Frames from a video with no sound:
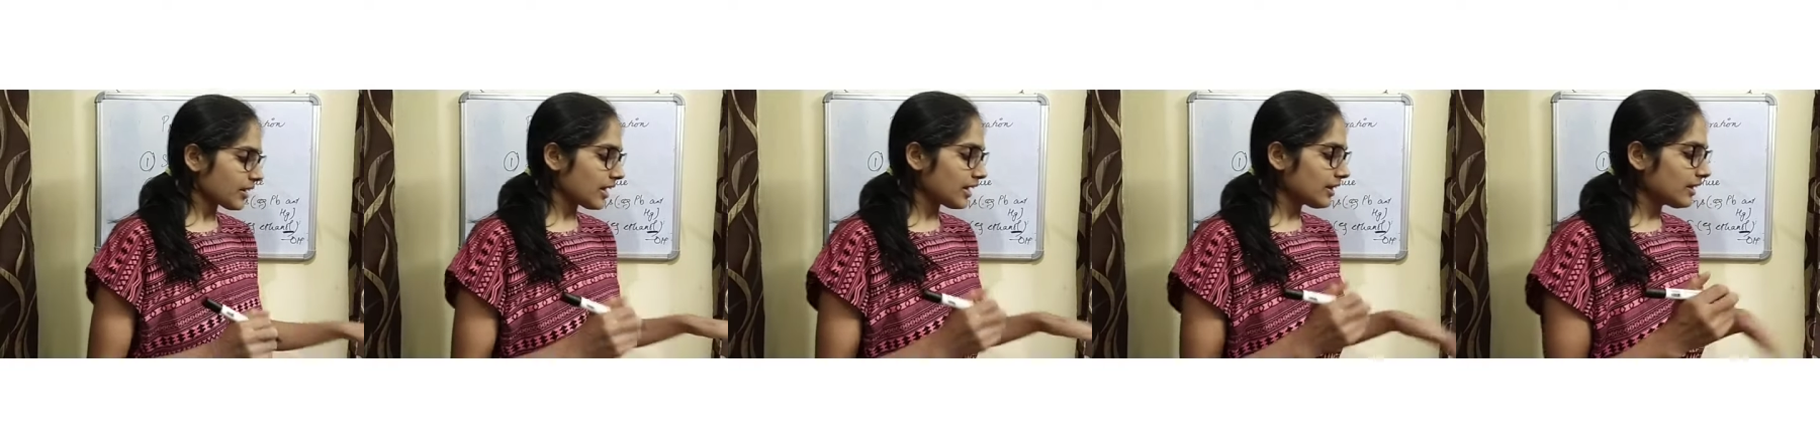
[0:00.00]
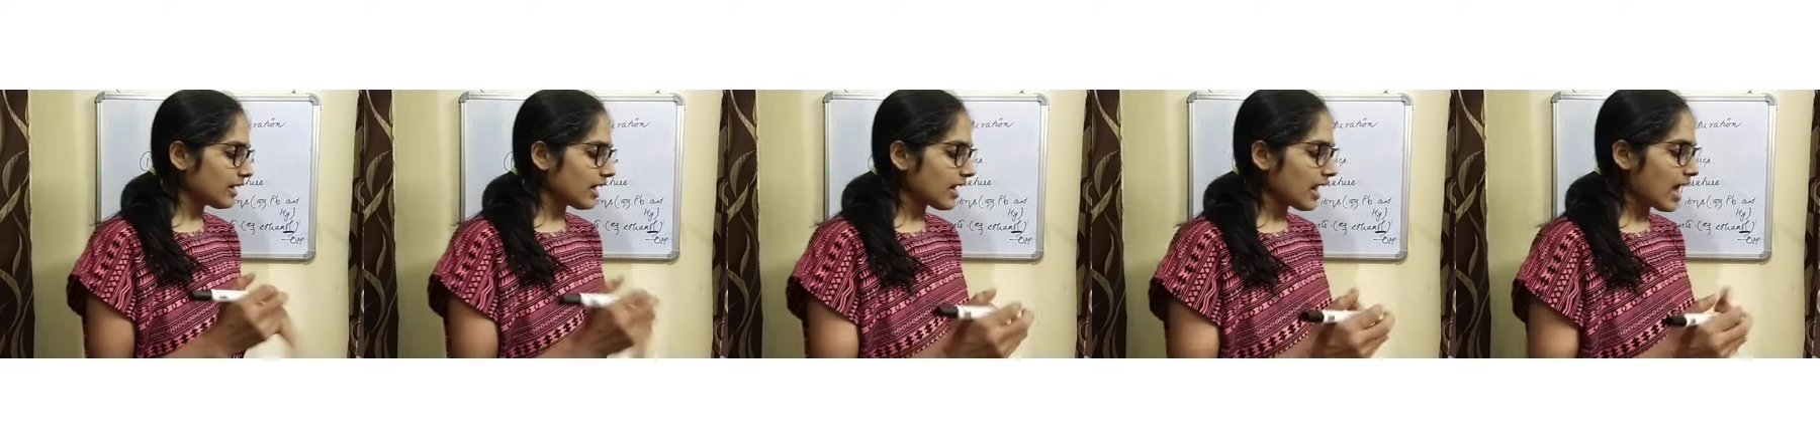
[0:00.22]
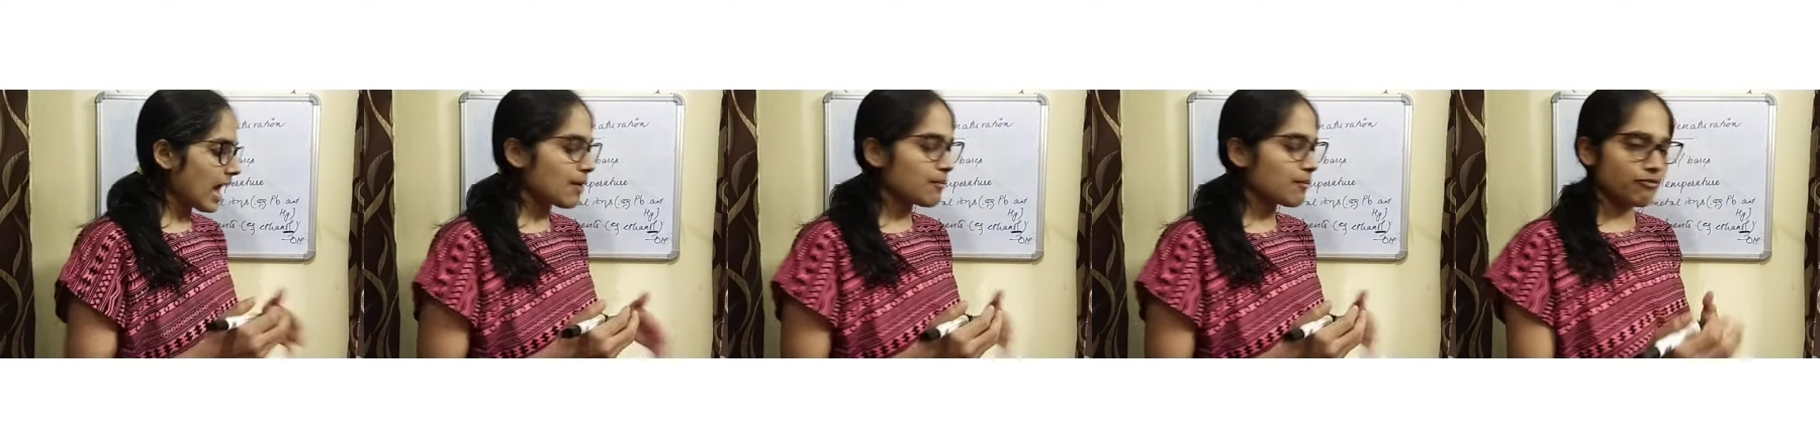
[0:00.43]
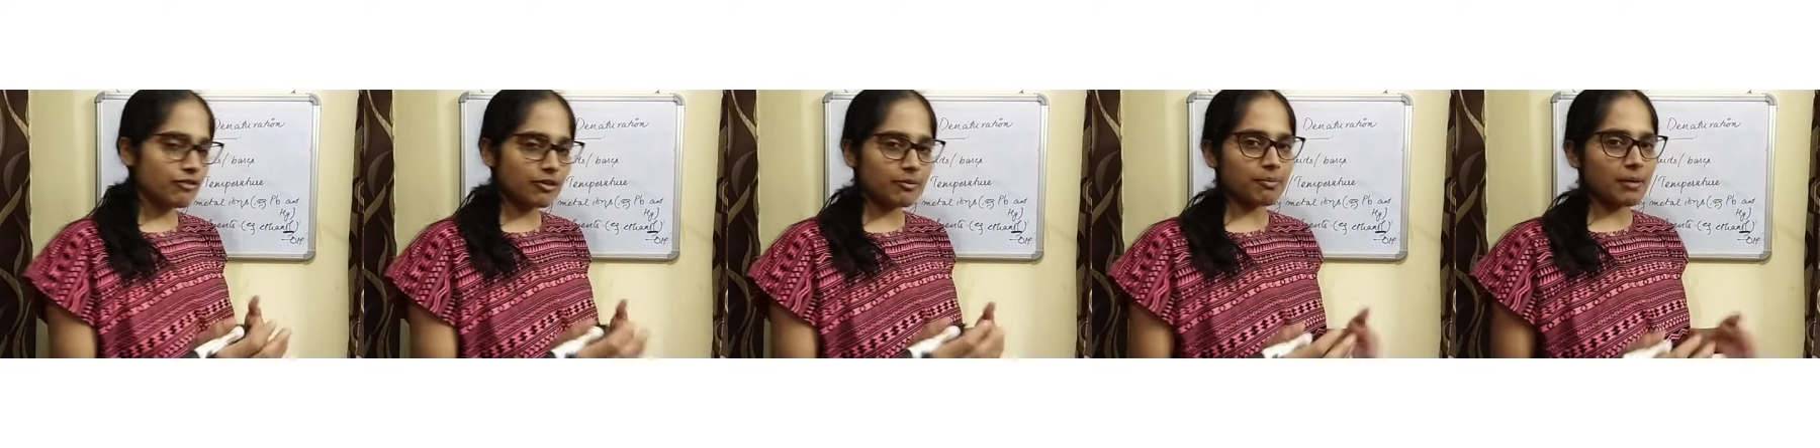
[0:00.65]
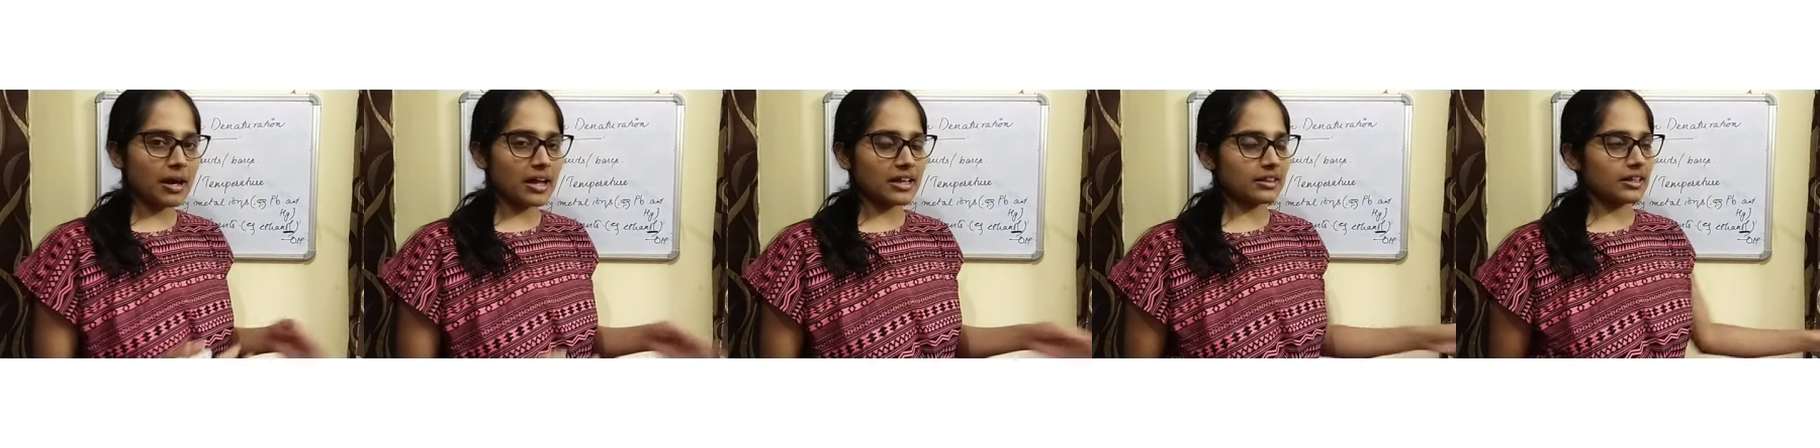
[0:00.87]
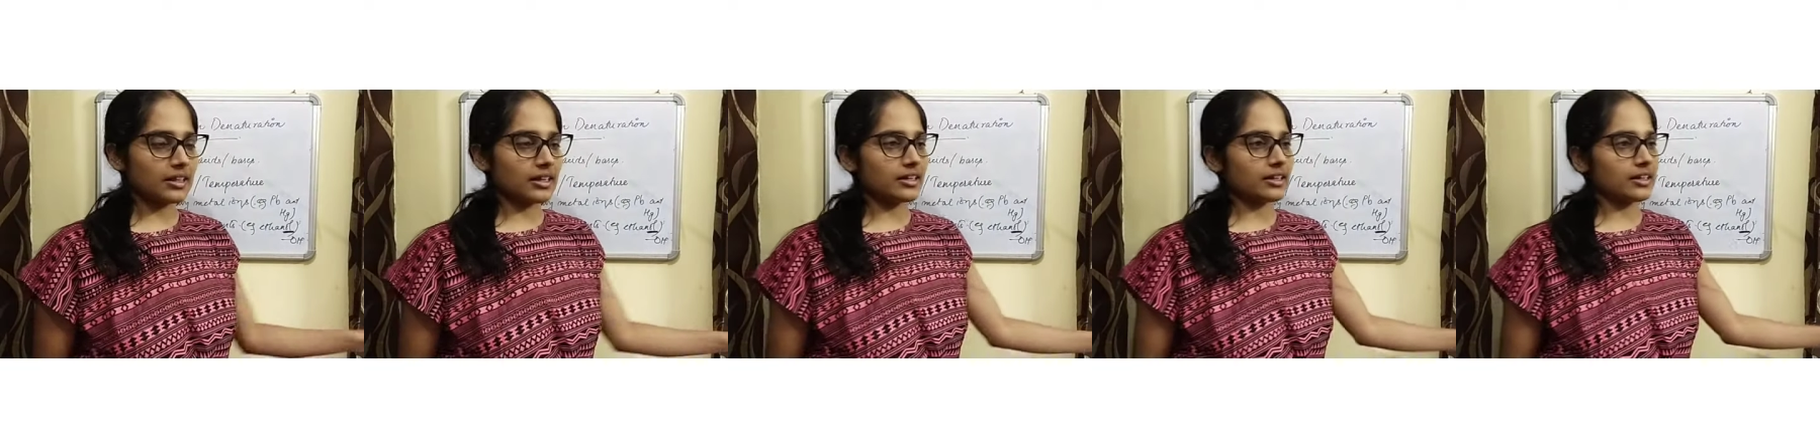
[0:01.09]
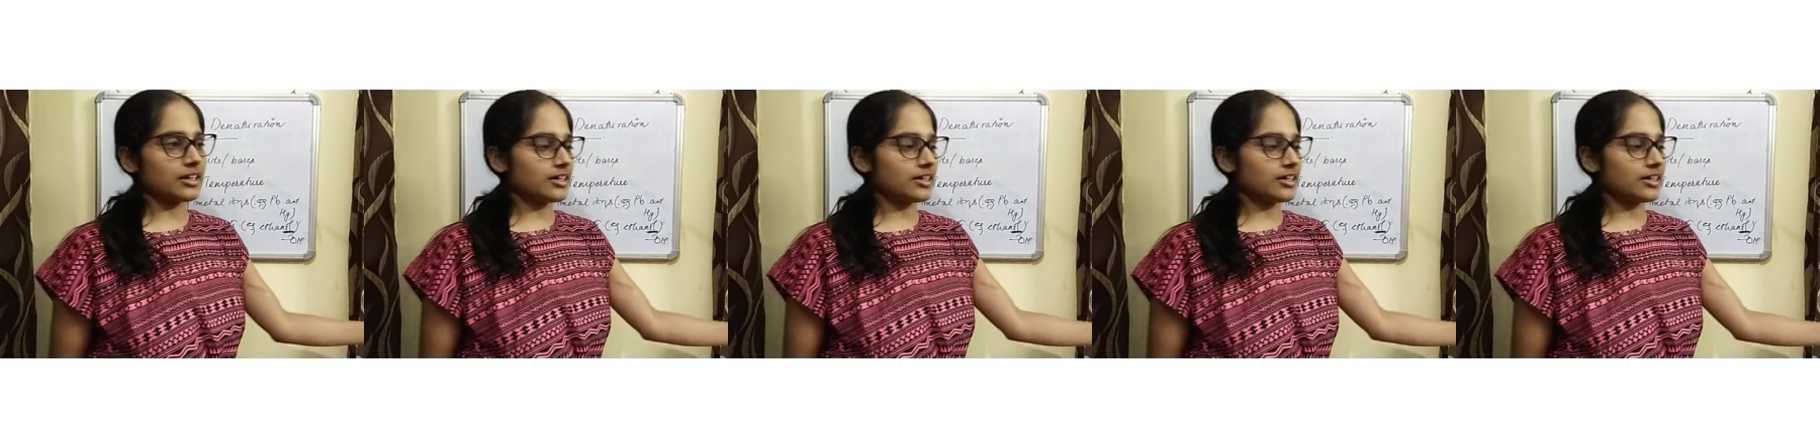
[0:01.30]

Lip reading: They are amphipathic.